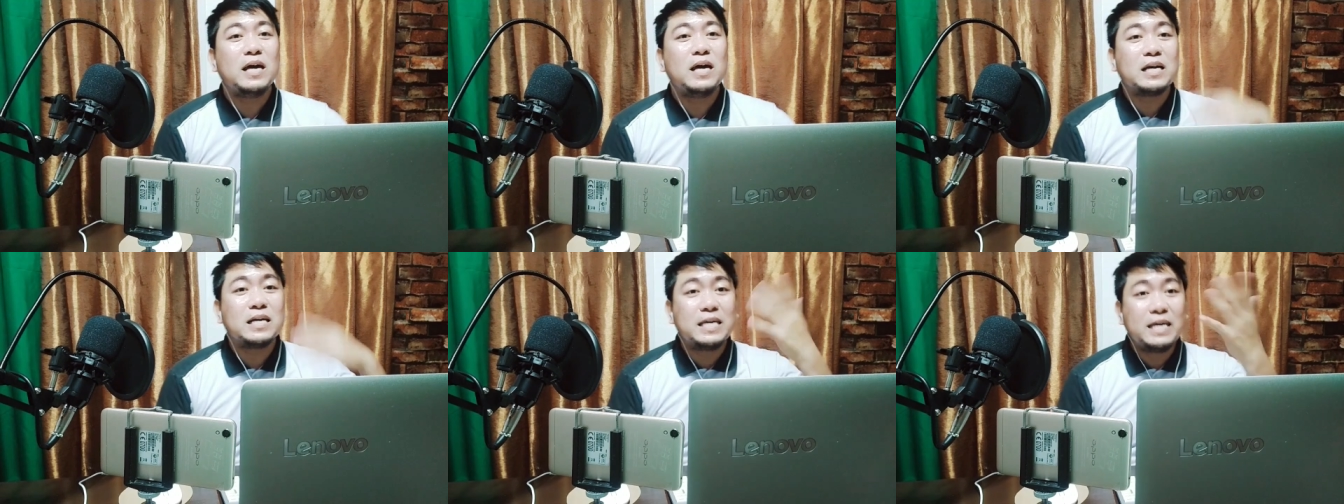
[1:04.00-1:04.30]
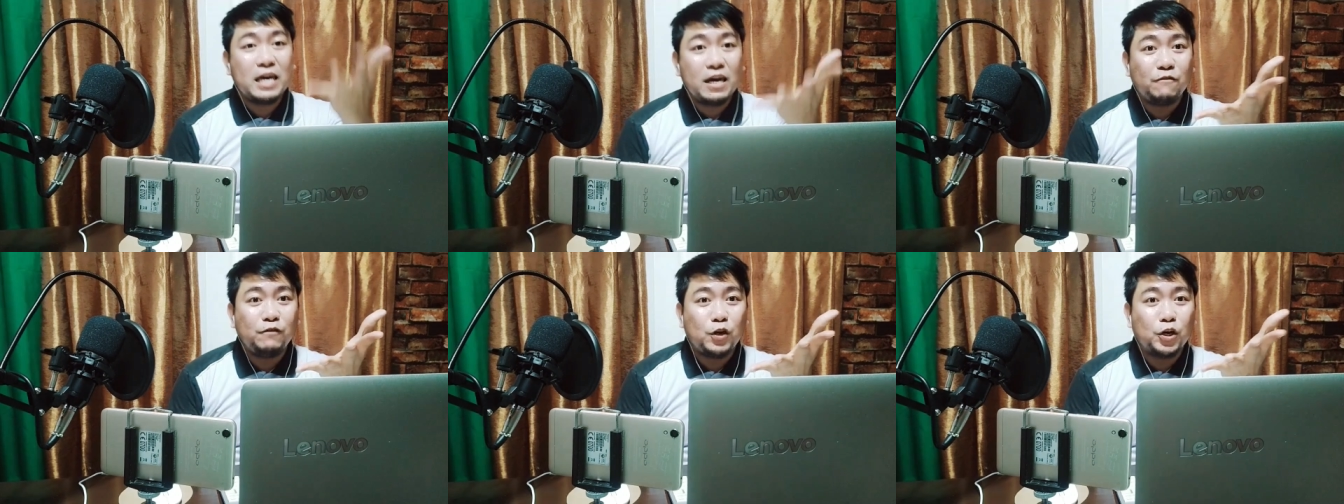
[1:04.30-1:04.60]

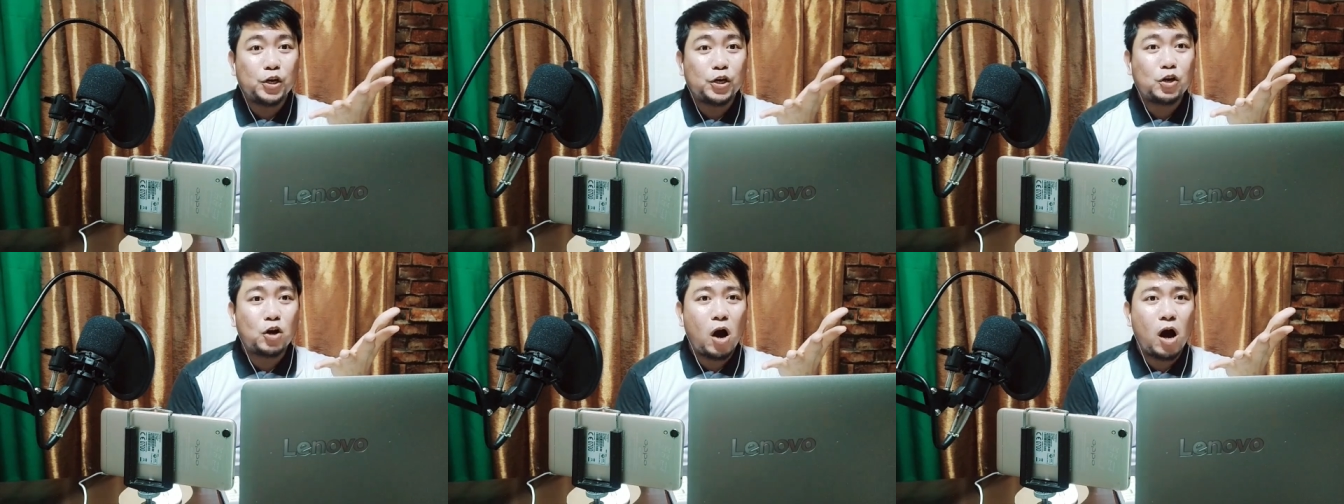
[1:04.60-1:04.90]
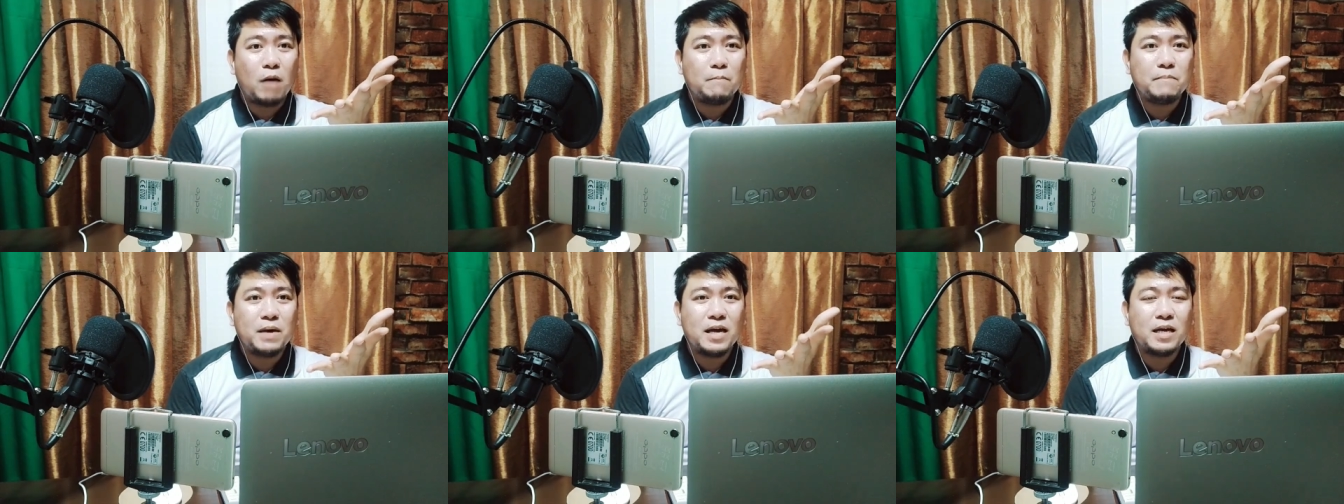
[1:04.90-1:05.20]
give your
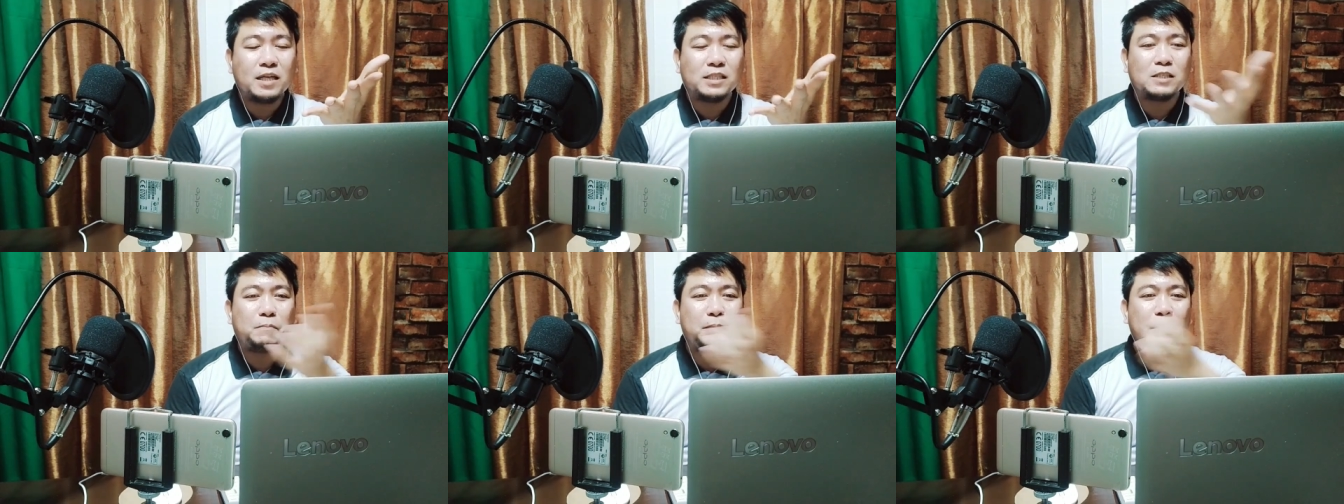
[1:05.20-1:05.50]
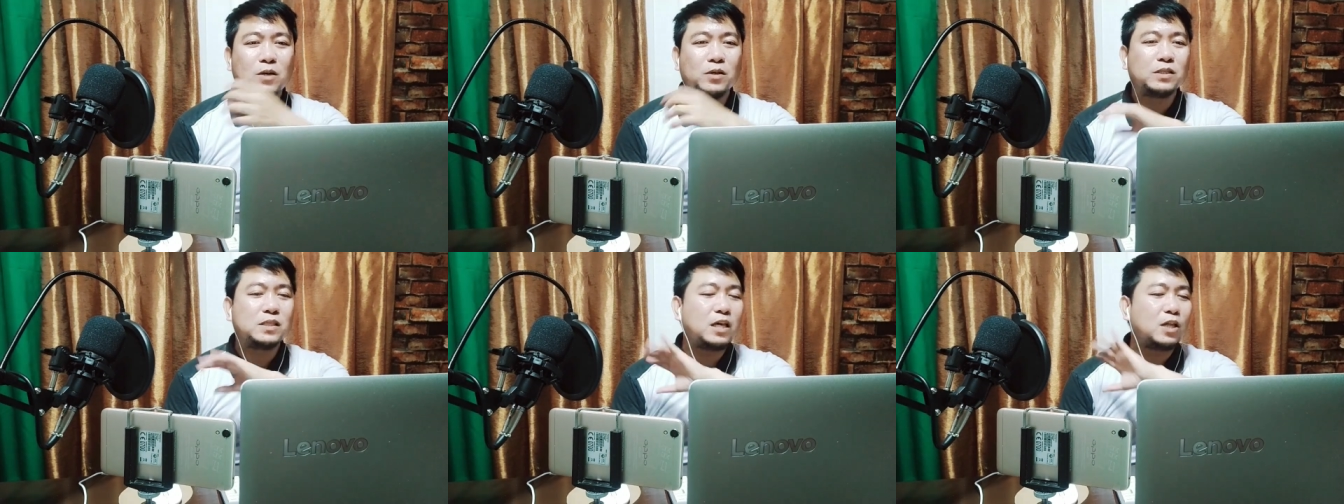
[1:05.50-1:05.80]
comments
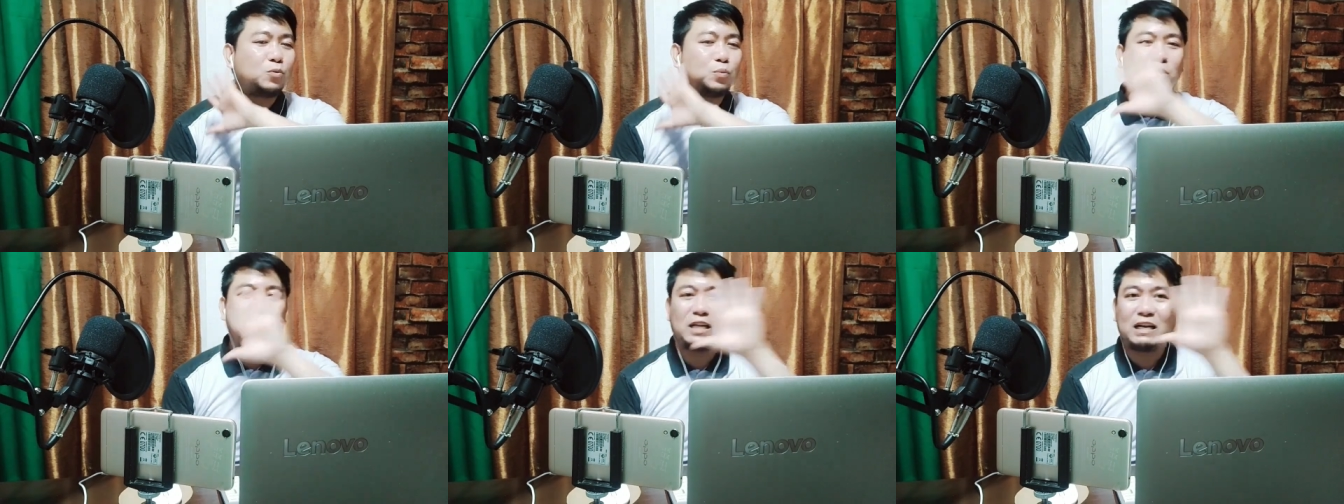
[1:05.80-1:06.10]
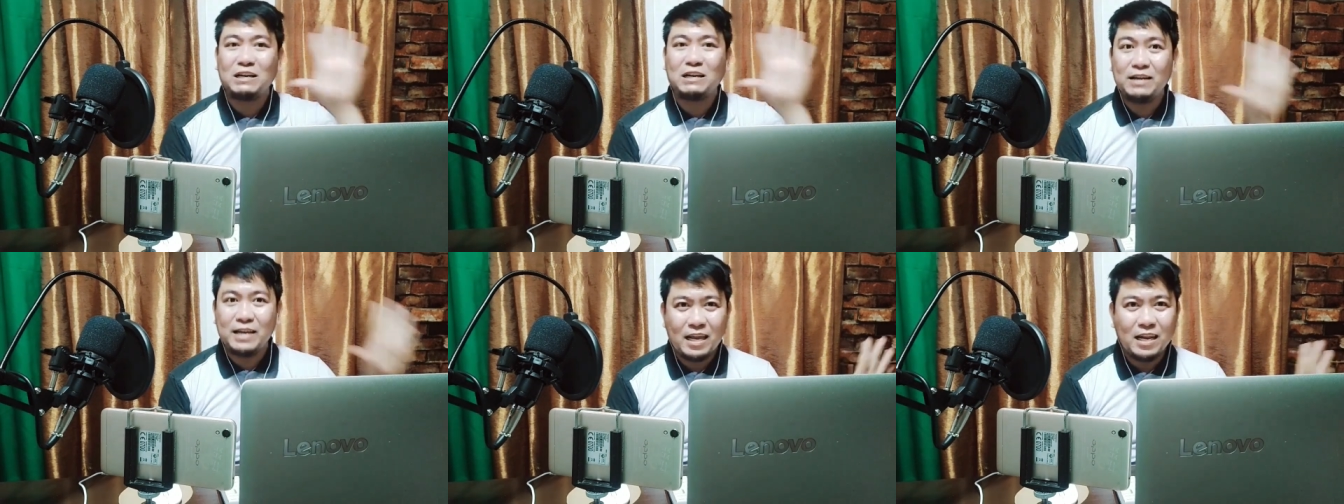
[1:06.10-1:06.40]
because that would
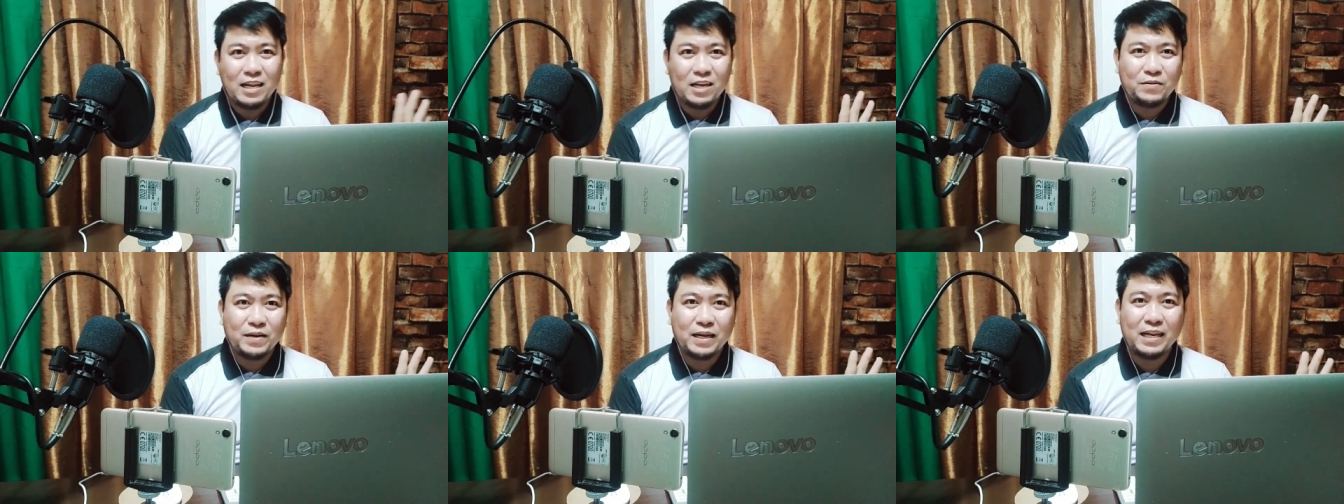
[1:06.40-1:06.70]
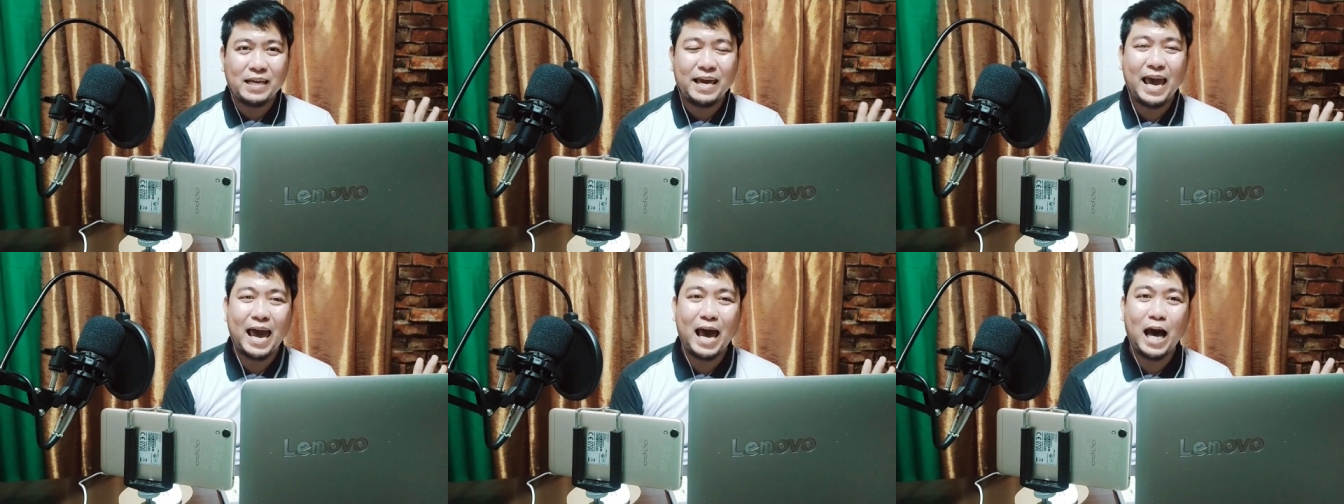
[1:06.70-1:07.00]

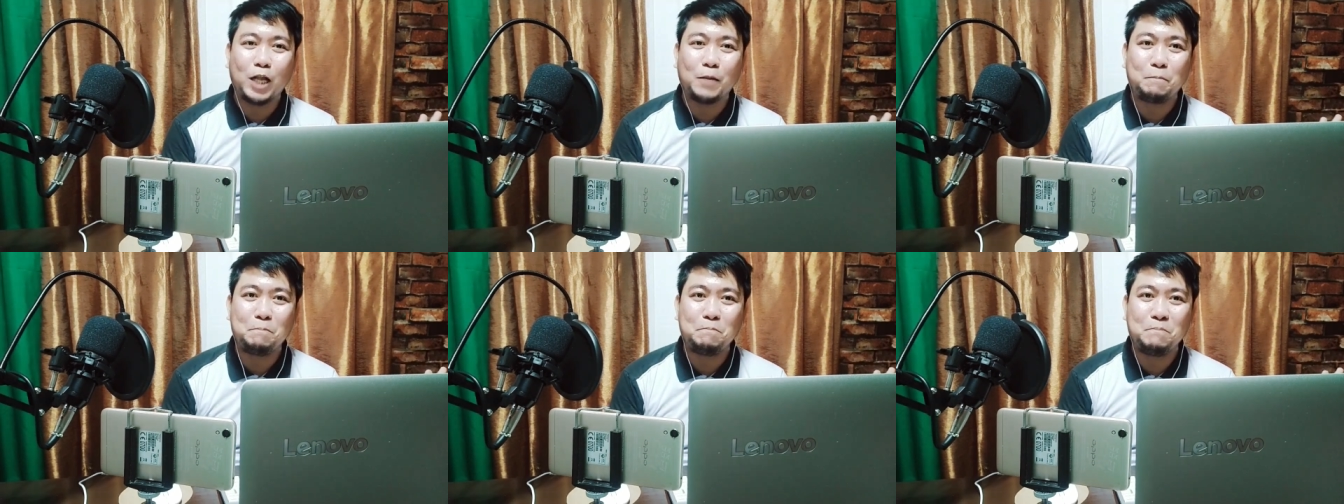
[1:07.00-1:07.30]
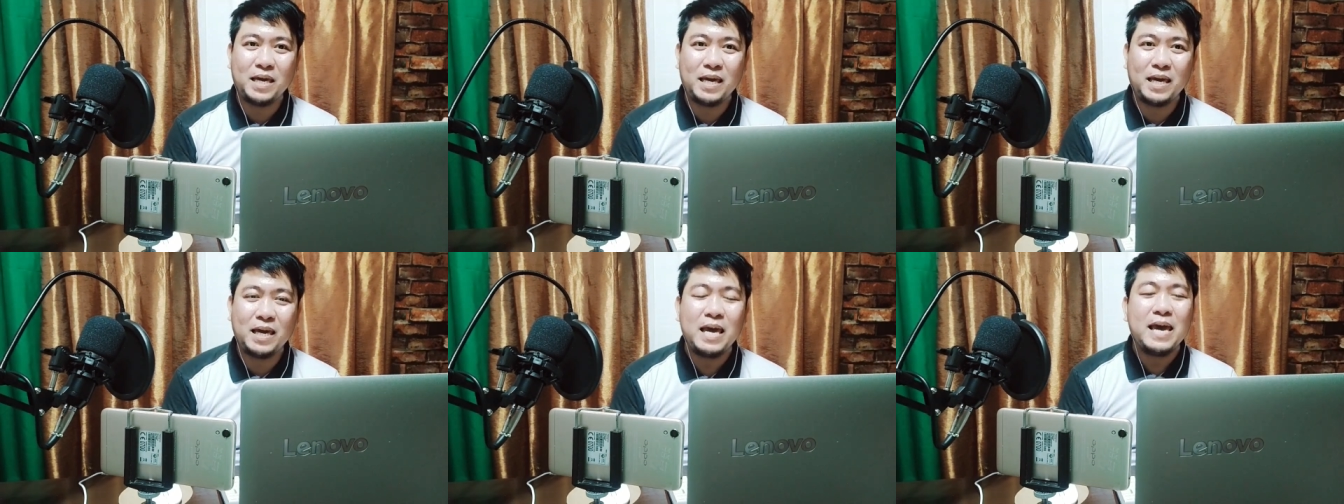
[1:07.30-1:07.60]
really help
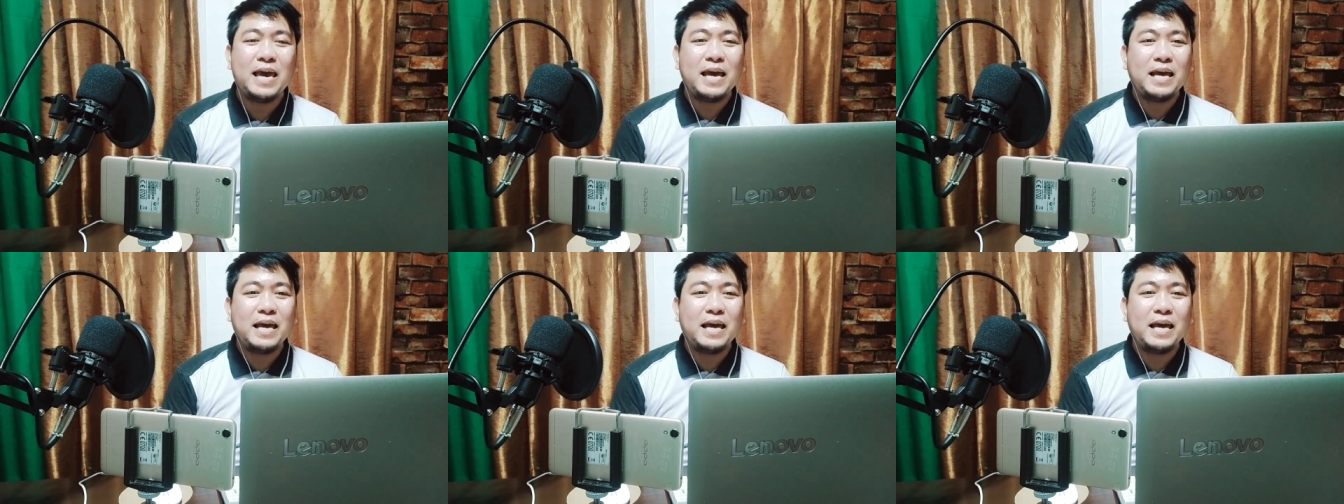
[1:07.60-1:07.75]
me,